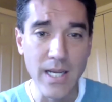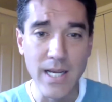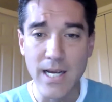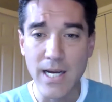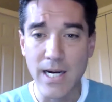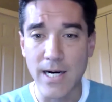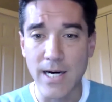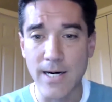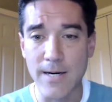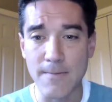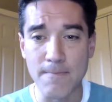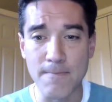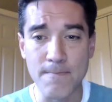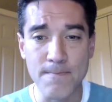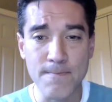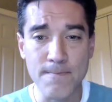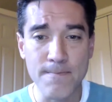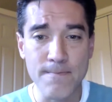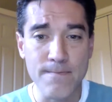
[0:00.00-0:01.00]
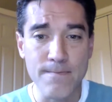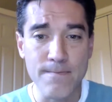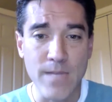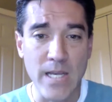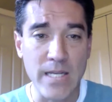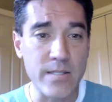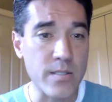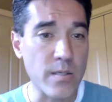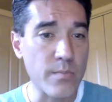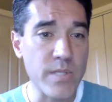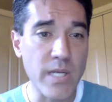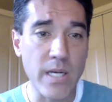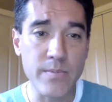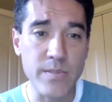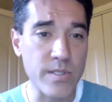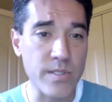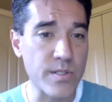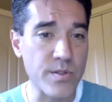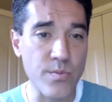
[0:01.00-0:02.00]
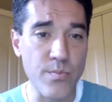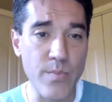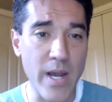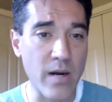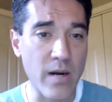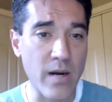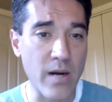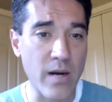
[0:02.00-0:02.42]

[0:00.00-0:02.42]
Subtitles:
And sometimes it's just a matter